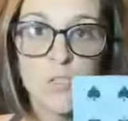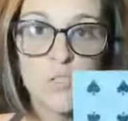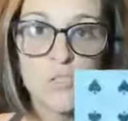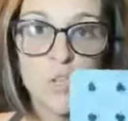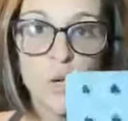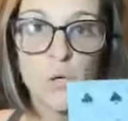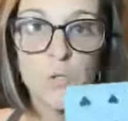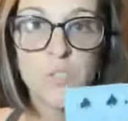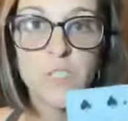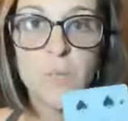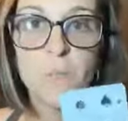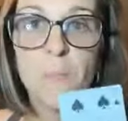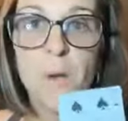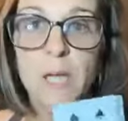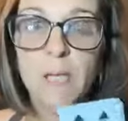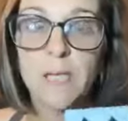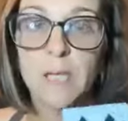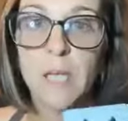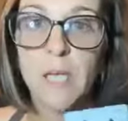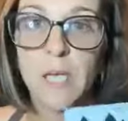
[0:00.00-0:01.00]
So
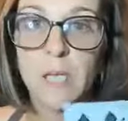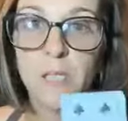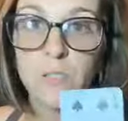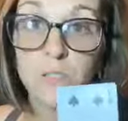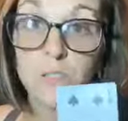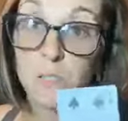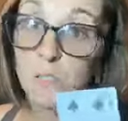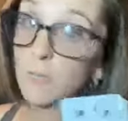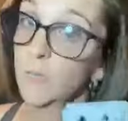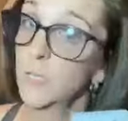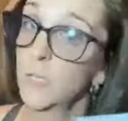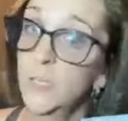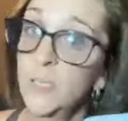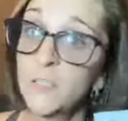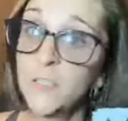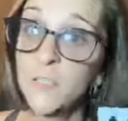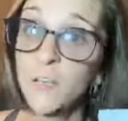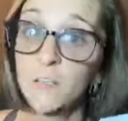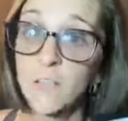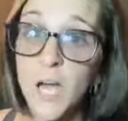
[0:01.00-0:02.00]
somebody gained
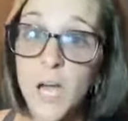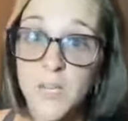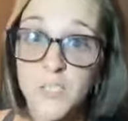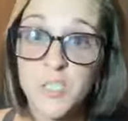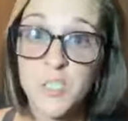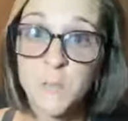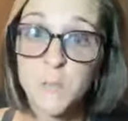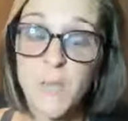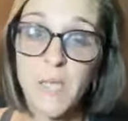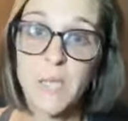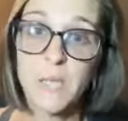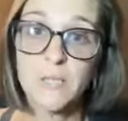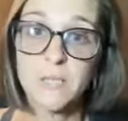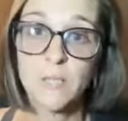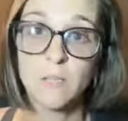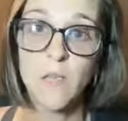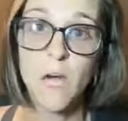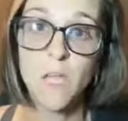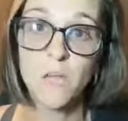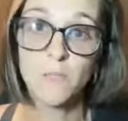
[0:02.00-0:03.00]
a lot of spades,
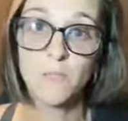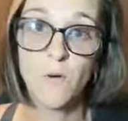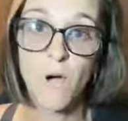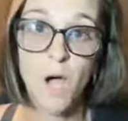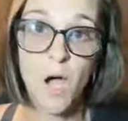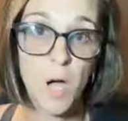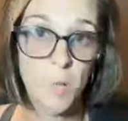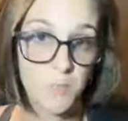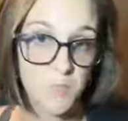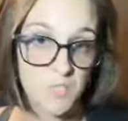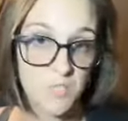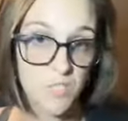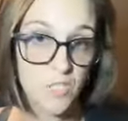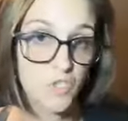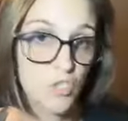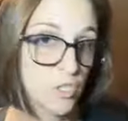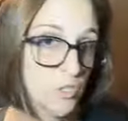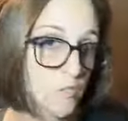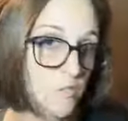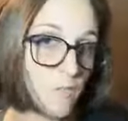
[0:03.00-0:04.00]
a lot of
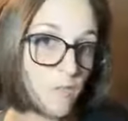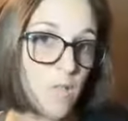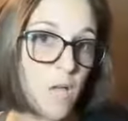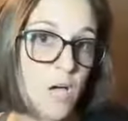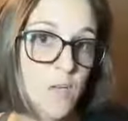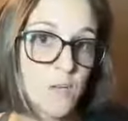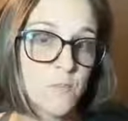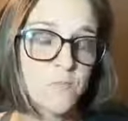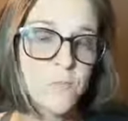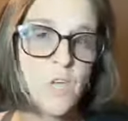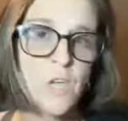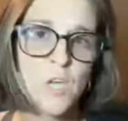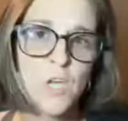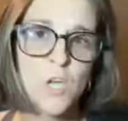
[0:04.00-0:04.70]
oppositions, a lot of